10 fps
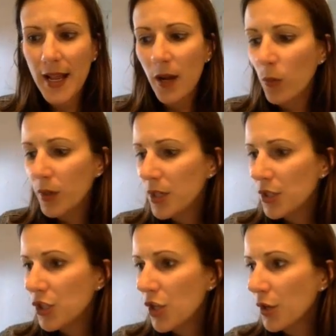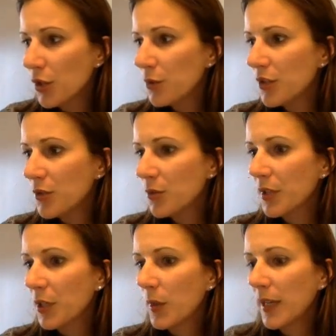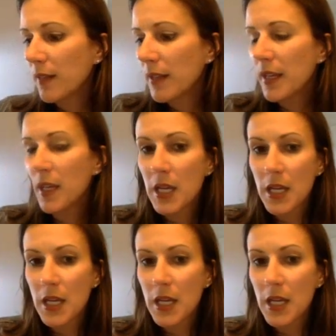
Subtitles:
I want to show you just really quickly